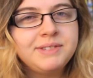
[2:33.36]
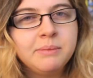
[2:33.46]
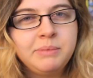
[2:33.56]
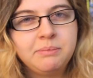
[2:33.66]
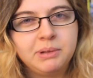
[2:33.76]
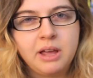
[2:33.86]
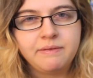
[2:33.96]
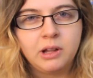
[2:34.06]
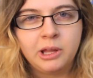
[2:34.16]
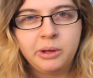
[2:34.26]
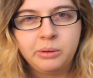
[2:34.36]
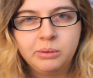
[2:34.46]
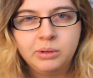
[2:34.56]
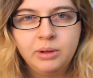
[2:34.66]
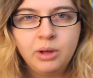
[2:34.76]
some people I follow
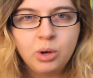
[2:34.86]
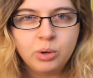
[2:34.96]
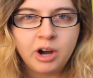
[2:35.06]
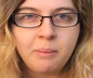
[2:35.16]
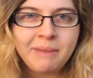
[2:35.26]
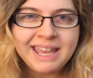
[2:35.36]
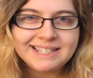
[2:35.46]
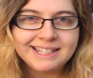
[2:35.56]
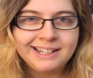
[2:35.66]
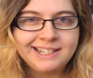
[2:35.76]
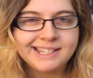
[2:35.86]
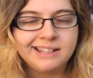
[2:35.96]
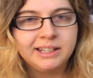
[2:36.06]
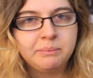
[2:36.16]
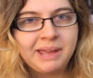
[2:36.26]
who are amazingly
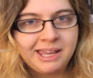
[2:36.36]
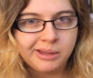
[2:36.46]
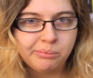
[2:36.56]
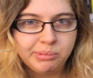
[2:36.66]
skilled at makeup.